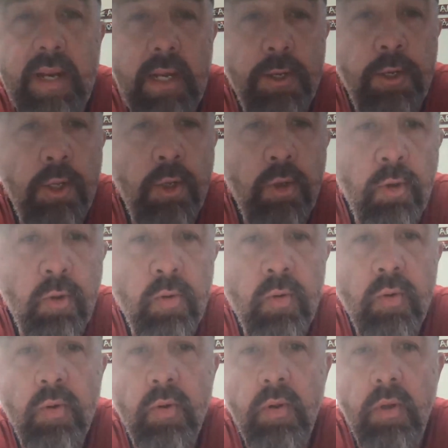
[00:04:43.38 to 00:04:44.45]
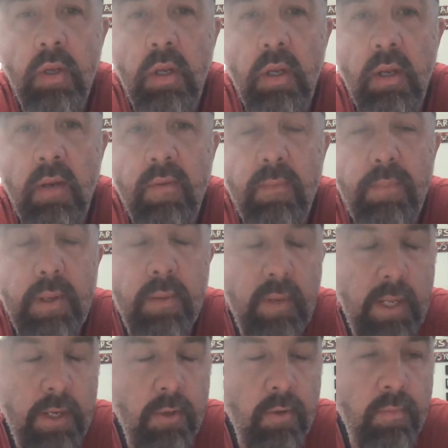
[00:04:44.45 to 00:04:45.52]
I knew, from people
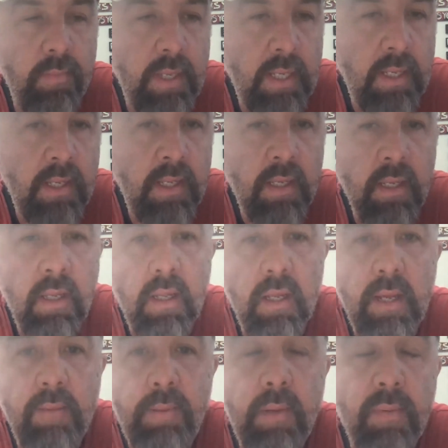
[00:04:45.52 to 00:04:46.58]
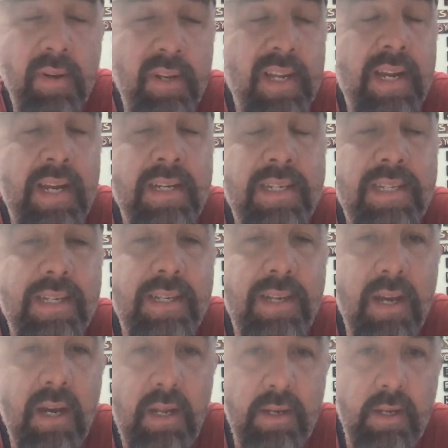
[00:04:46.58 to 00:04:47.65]
that knew me, and people that I did
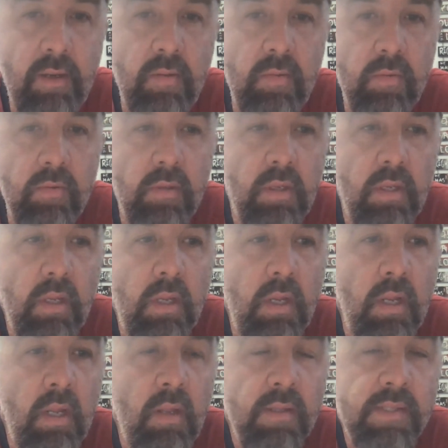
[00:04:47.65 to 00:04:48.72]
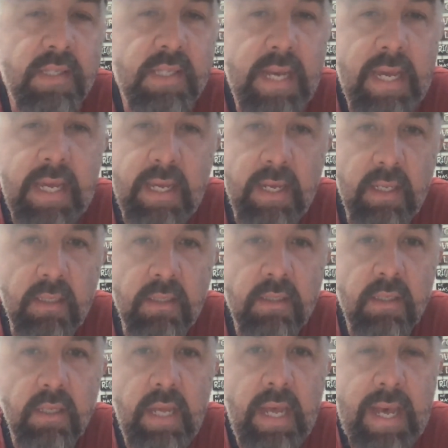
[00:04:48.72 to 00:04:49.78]
not know, saying,
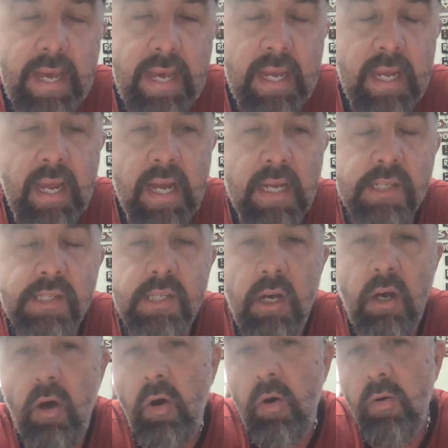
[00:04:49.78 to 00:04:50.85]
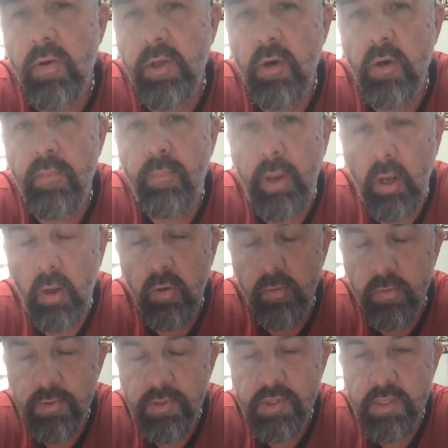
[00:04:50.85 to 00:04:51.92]
hey, I saw your
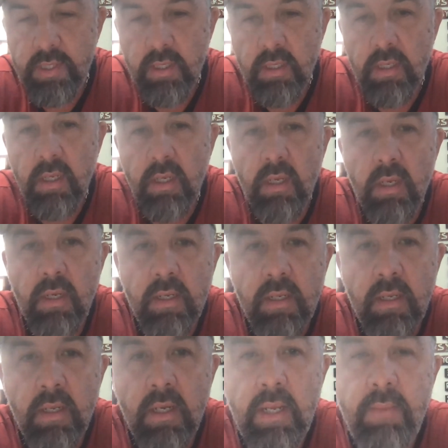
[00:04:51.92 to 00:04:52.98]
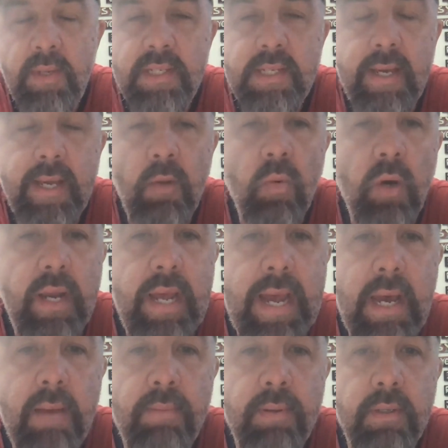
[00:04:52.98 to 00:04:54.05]
post. Let me tell you what
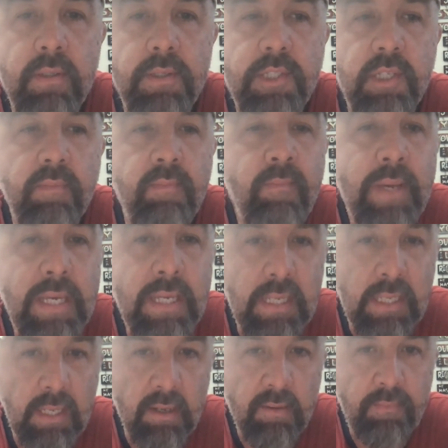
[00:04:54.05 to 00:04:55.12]
happened to me.